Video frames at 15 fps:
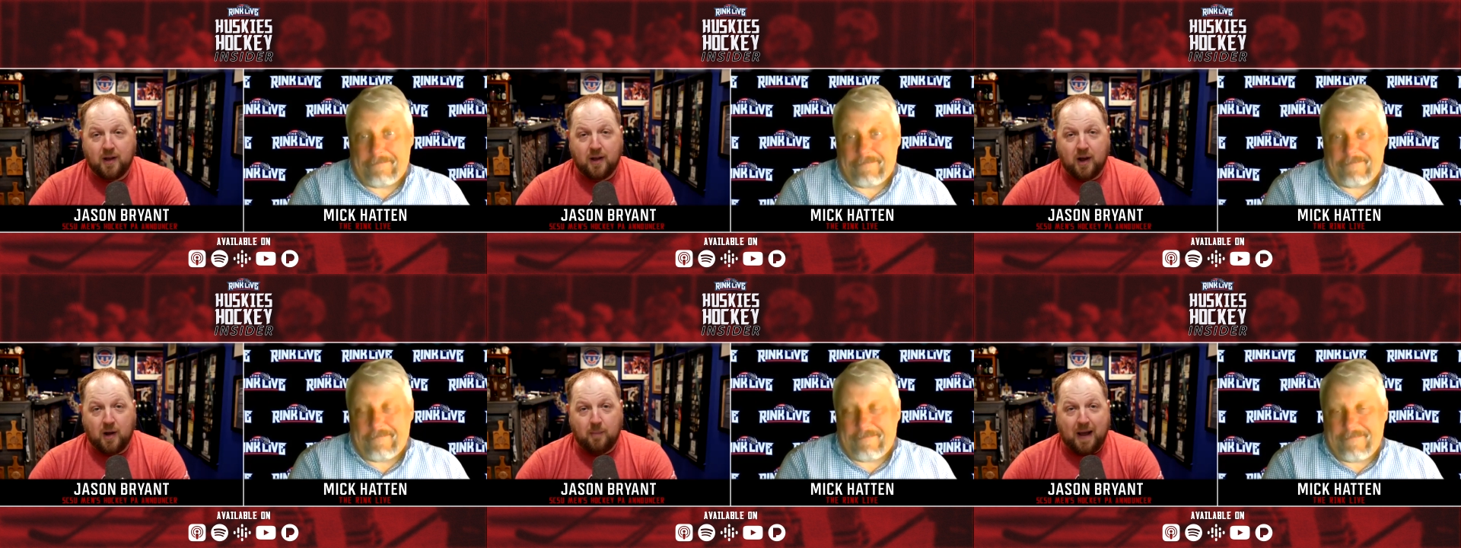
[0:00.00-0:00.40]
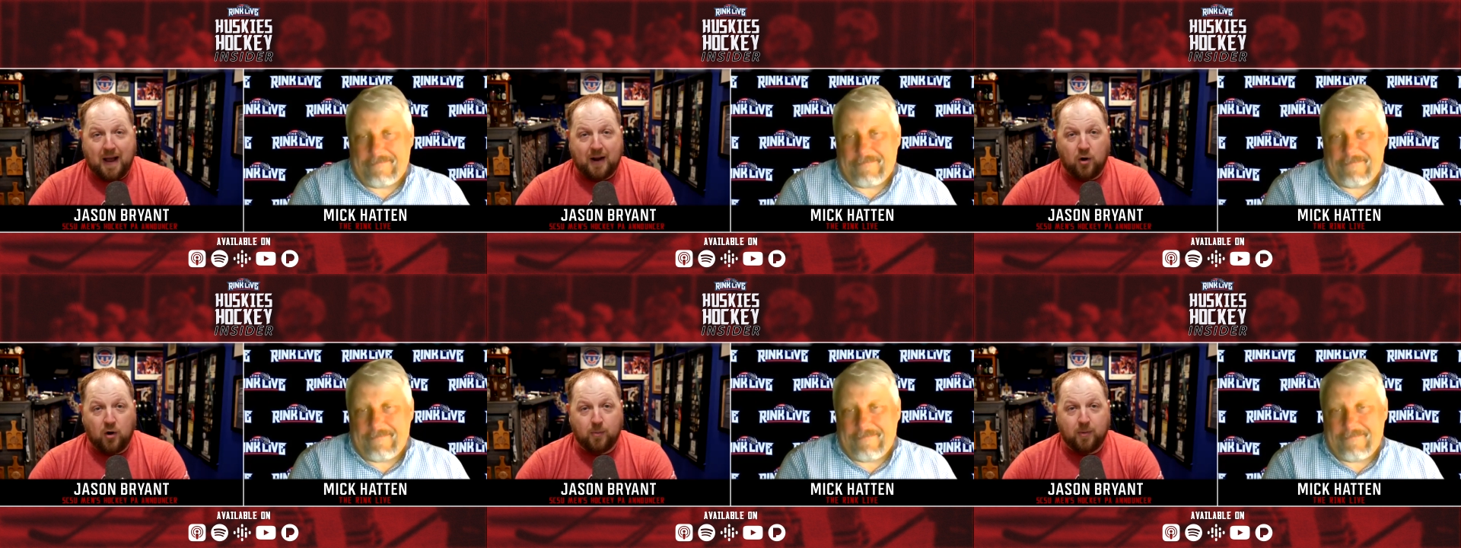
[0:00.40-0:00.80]
Speaker 1: uh, back
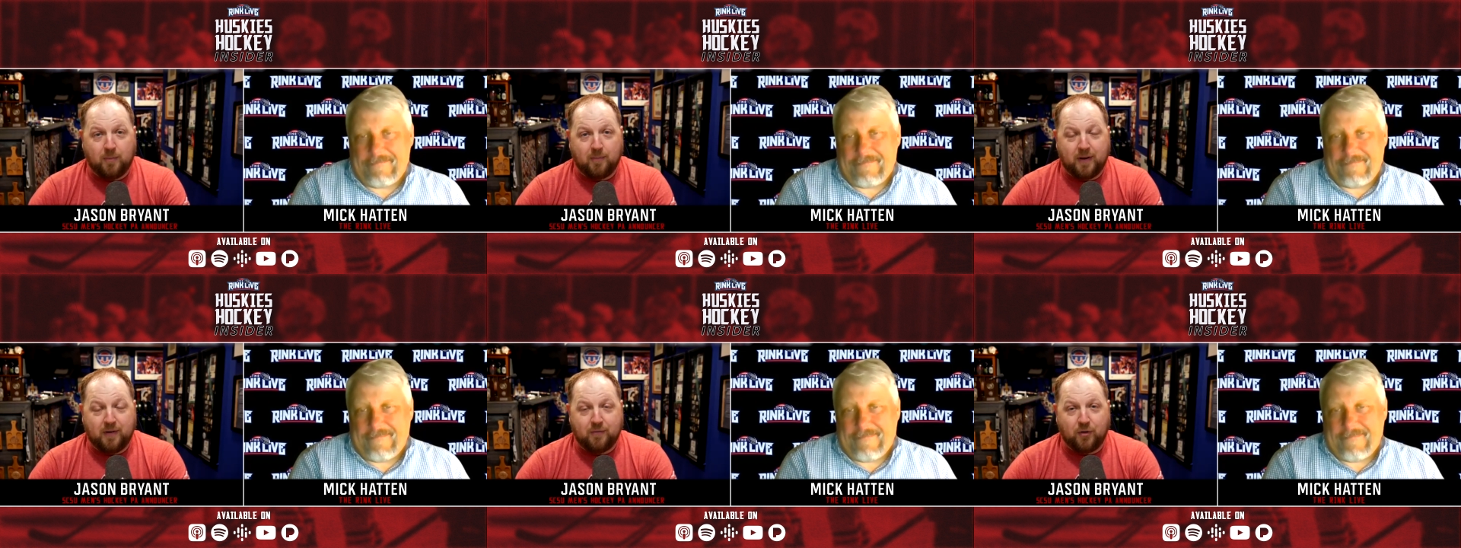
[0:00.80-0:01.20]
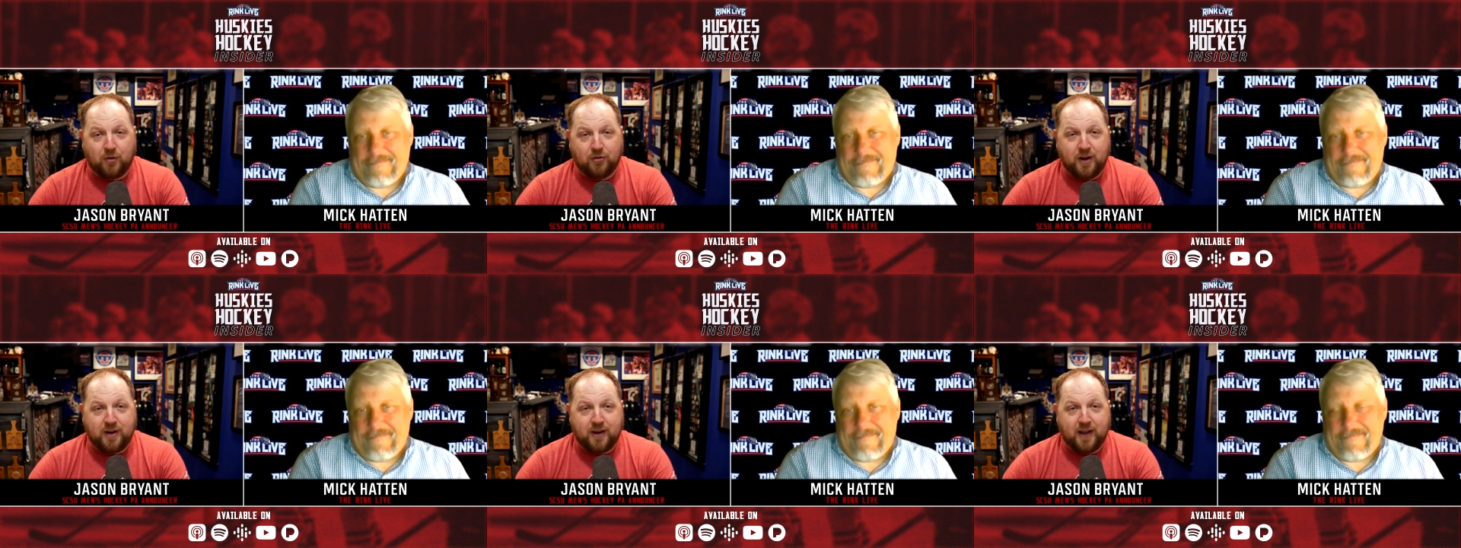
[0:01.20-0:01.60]
home in, in
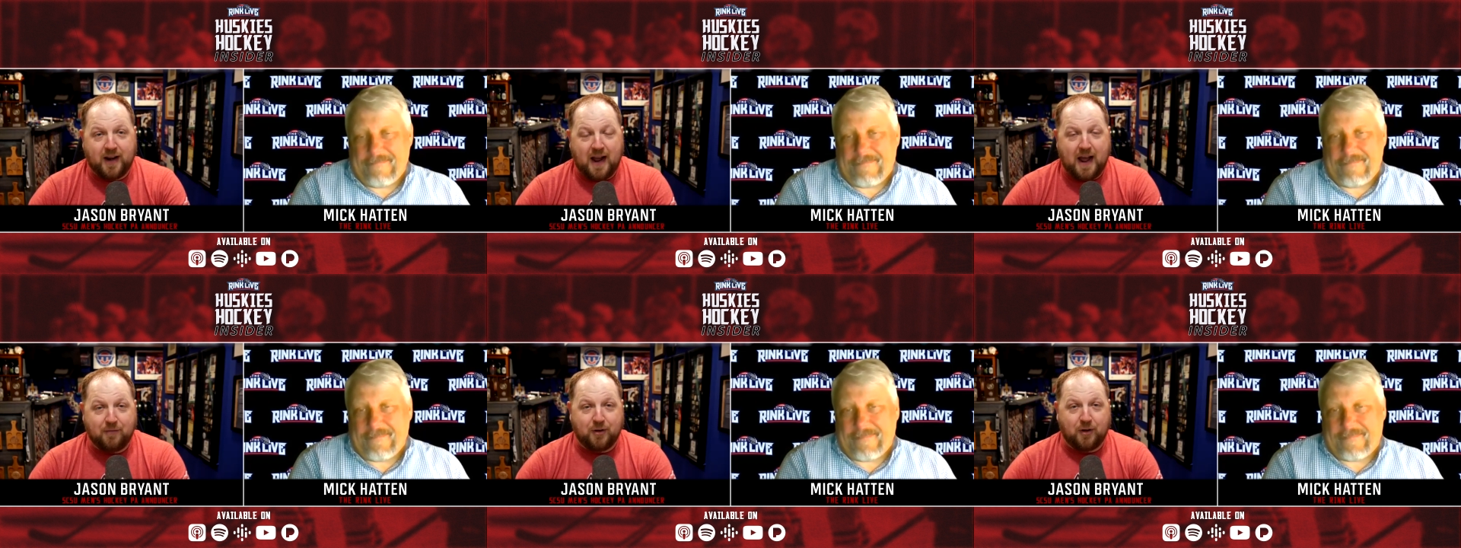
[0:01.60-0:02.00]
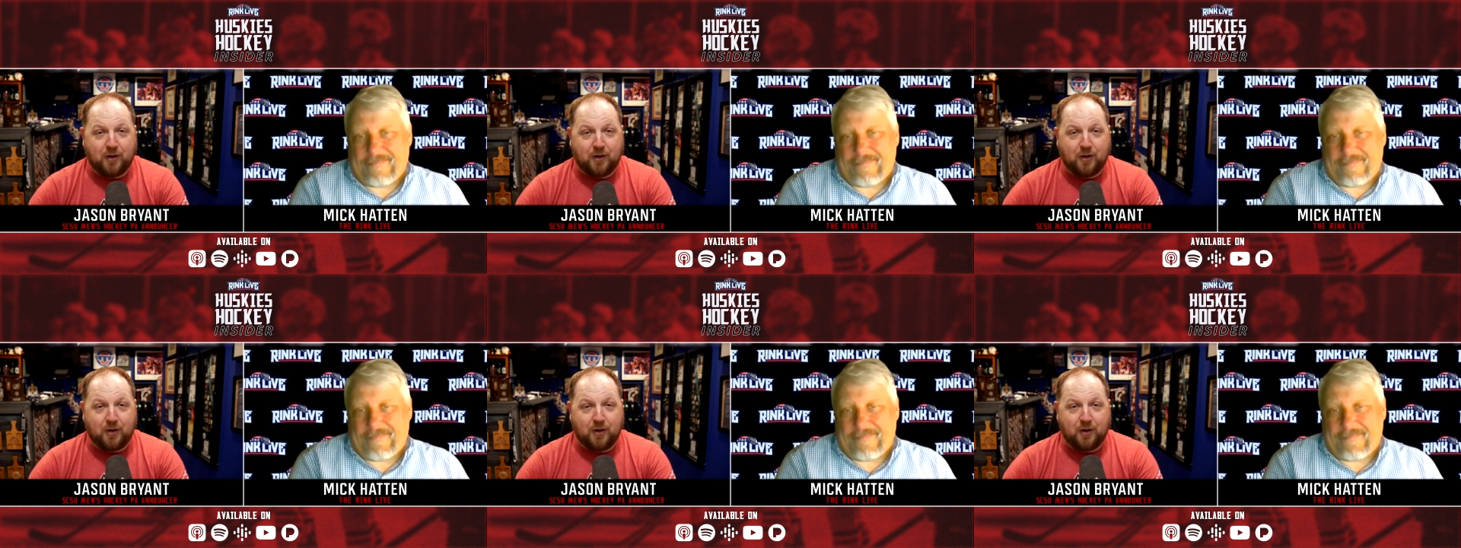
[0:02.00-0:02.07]
Virginia, and I have to